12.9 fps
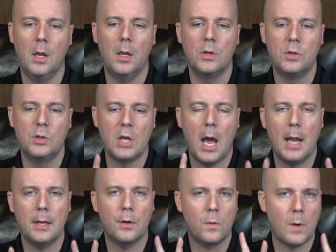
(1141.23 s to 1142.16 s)

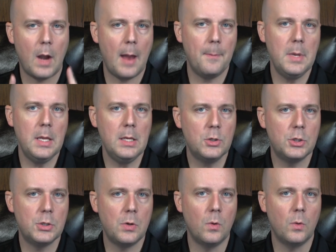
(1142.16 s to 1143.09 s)
John, grab me in
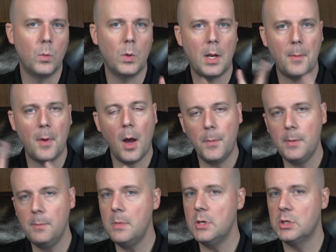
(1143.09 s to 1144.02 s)
June when I'm up
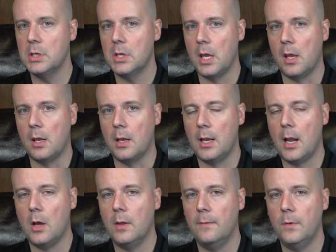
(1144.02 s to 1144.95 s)
in Michigan, and
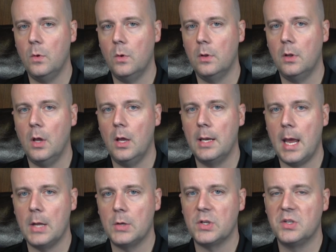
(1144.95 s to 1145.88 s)
I'll give you an
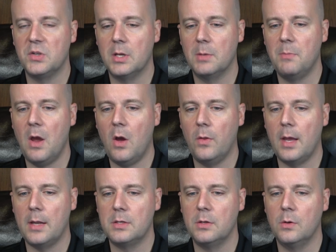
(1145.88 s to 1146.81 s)
address you can mail
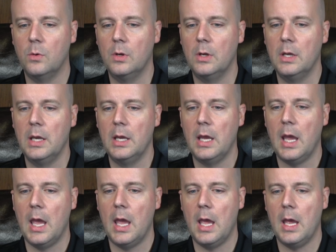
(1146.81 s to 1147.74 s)
that to,
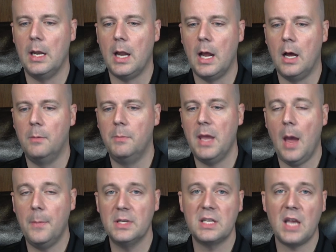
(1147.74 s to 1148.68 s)
and I'll be
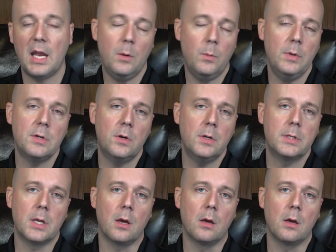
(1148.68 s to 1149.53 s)
happy to sign it and return it to you.